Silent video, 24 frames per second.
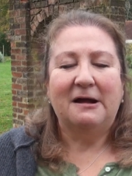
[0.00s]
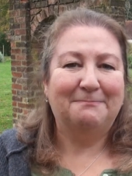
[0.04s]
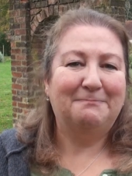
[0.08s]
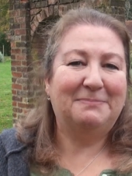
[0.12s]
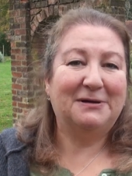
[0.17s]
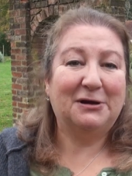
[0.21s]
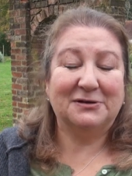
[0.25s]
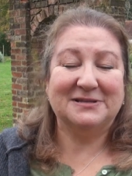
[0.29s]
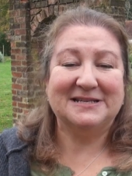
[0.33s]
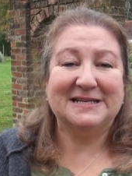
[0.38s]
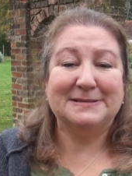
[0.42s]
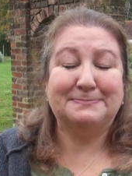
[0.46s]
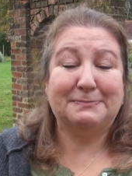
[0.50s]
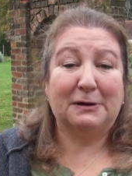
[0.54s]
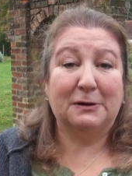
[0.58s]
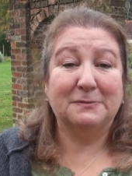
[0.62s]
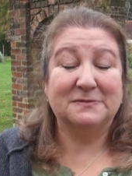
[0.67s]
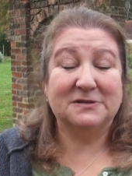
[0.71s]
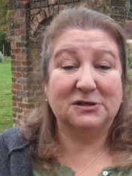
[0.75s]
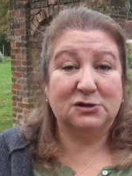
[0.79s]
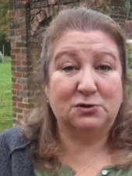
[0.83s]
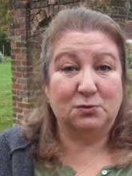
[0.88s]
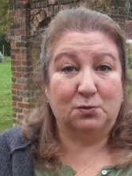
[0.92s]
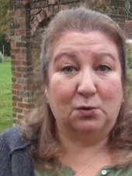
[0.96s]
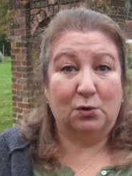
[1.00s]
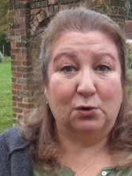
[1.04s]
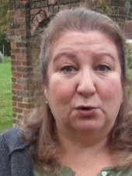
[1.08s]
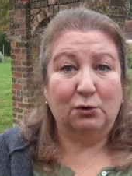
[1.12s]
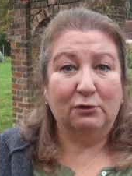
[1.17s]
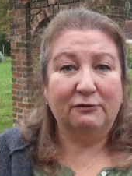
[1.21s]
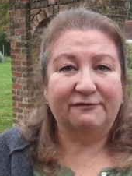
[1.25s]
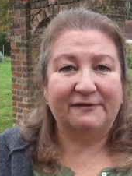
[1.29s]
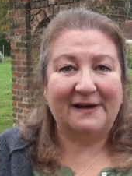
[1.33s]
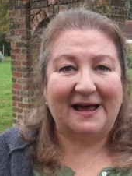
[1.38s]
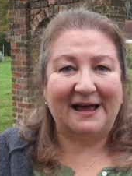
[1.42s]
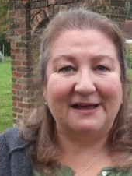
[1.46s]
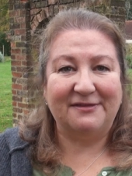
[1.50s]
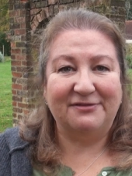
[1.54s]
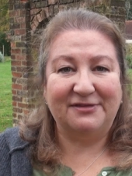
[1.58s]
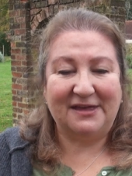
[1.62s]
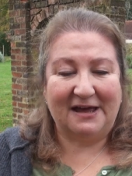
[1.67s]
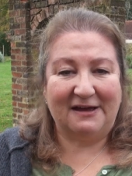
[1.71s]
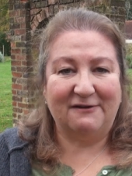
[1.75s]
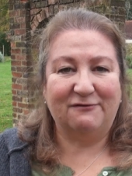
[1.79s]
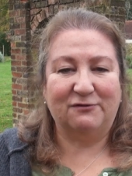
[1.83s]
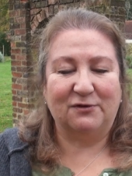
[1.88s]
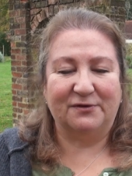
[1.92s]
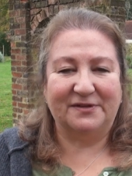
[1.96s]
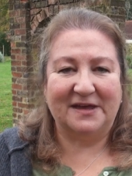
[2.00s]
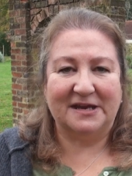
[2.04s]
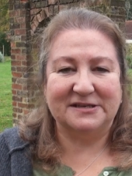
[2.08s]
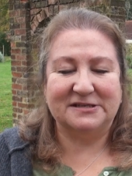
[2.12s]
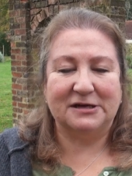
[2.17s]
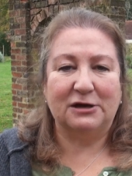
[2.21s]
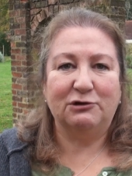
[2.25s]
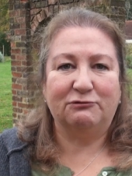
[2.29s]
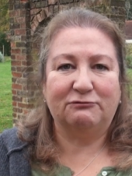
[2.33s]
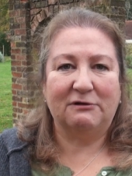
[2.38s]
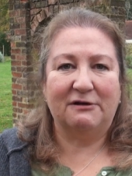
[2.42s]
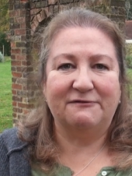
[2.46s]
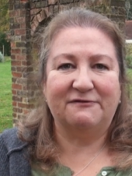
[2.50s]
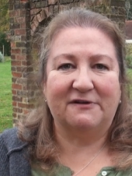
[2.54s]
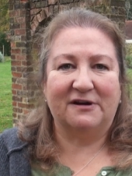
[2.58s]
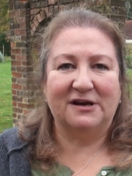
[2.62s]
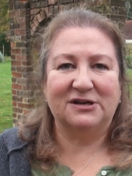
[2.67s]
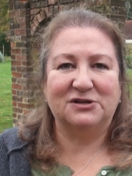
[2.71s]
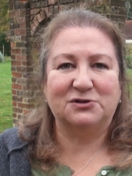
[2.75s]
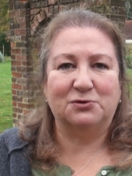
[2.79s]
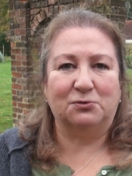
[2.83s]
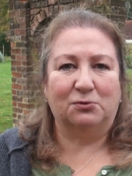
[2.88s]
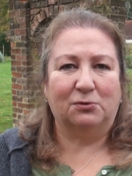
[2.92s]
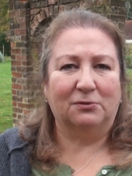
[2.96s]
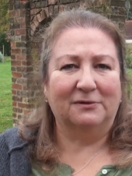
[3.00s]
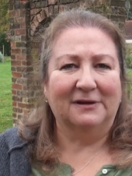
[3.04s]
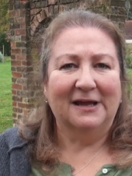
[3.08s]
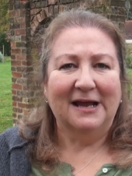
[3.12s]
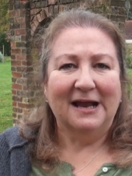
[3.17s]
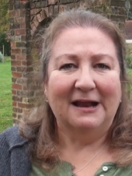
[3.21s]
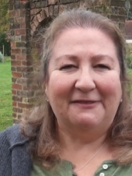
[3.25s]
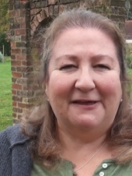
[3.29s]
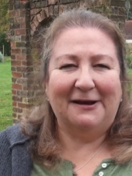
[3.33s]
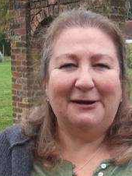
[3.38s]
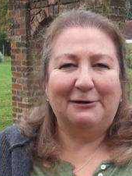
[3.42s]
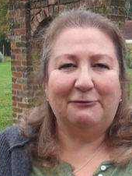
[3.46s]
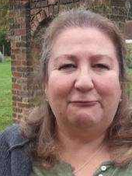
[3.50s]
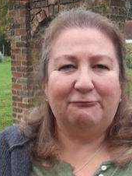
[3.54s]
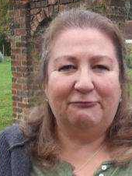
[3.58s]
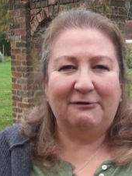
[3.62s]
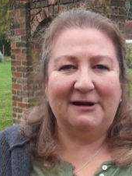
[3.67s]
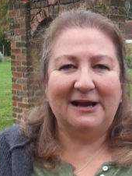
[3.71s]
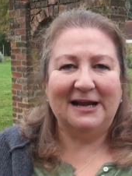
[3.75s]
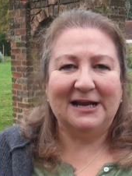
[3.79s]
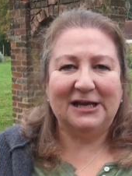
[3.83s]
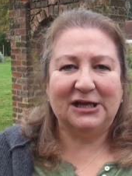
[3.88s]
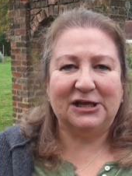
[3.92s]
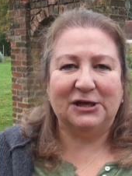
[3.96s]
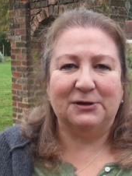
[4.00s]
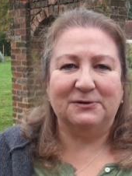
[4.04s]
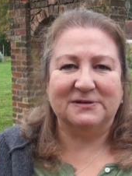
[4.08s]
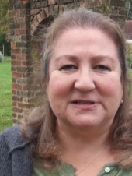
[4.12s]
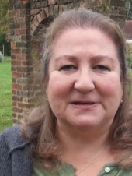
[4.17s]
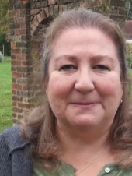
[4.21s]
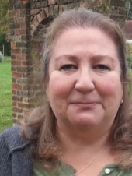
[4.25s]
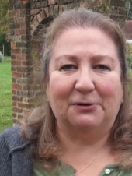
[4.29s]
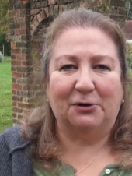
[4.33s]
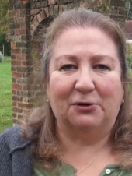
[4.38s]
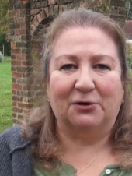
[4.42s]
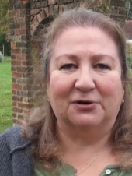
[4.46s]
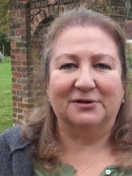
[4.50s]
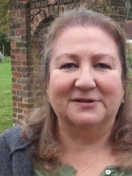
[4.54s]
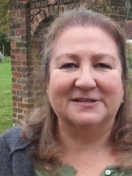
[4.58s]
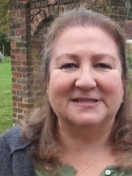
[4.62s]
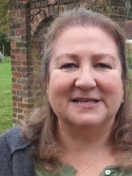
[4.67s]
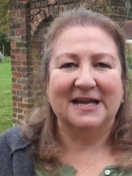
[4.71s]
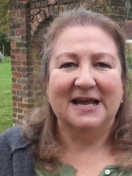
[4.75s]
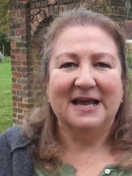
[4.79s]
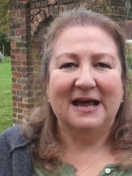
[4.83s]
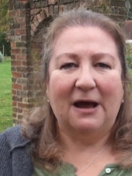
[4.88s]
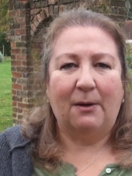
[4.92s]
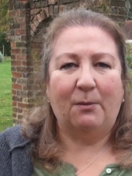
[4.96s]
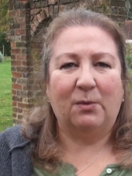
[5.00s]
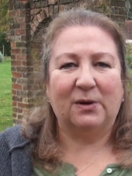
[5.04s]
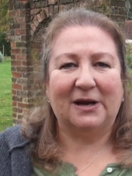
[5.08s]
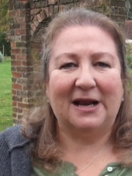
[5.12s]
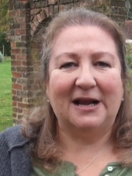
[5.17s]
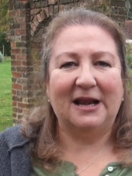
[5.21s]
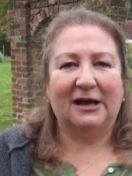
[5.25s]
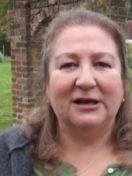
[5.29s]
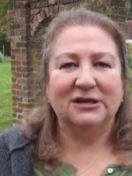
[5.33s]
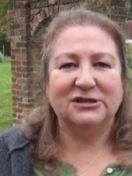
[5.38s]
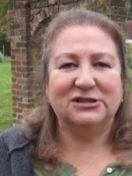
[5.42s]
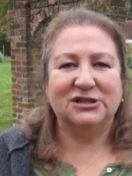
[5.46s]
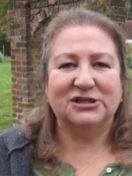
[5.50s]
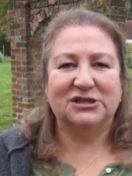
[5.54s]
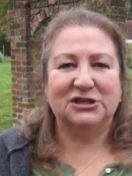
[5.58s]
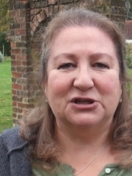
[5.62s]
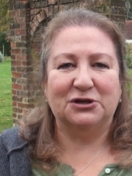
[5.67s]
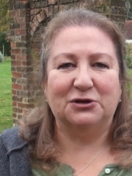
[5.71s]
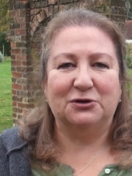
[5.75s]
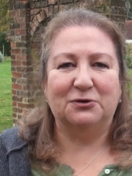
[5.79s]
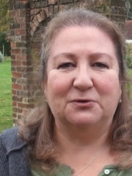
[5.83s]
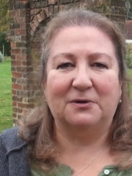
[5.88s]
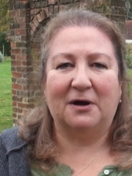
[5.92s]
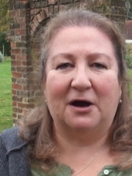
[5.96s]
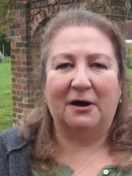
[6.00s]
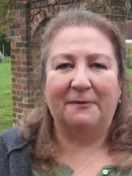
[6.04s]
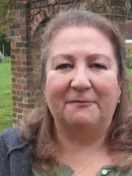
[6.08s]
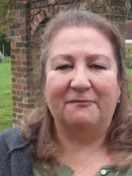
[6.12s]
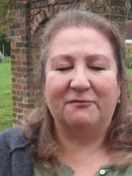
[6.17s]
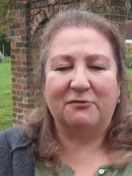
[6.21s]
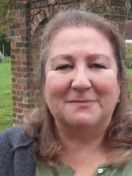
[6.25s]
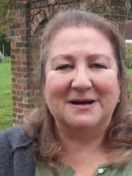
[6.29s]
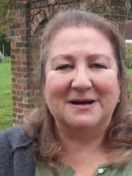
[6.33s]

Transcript: Because these bulbs are dwarf and therefore they don't grow very tall they look really cute in pots and what I like to do um, for